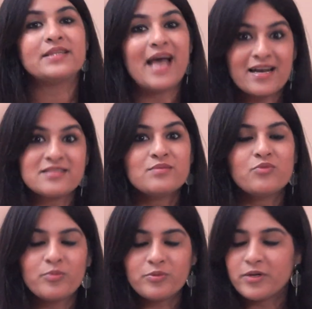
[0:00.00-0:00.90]
that is the
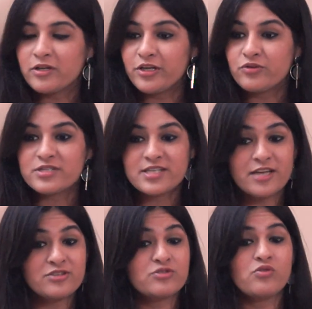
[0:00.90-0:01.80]
moment when a Leo
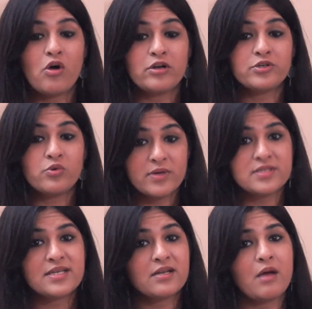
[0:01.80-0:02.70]
decides to call it
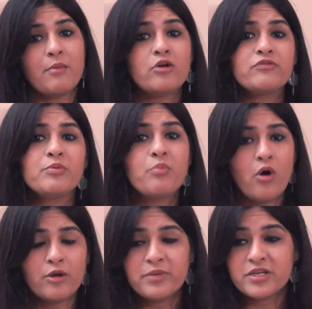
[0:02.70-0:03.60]
quits and come out of the
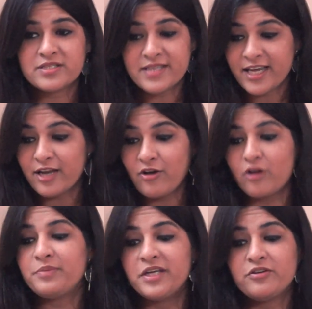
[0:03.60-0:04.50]
bond, because they
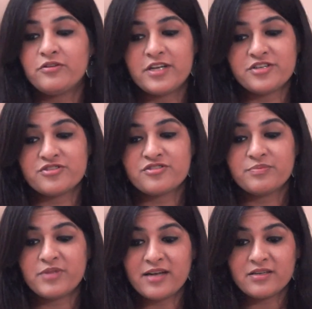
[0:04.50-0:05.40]
cannot be in a
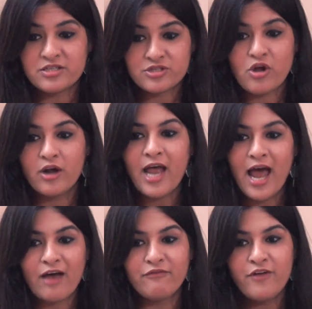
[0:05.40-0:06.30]
relationship that does not
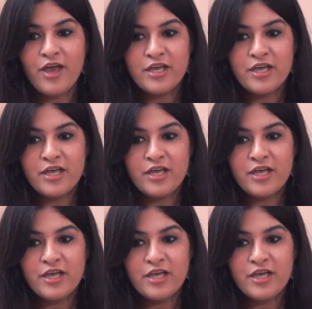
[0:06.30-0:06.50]
have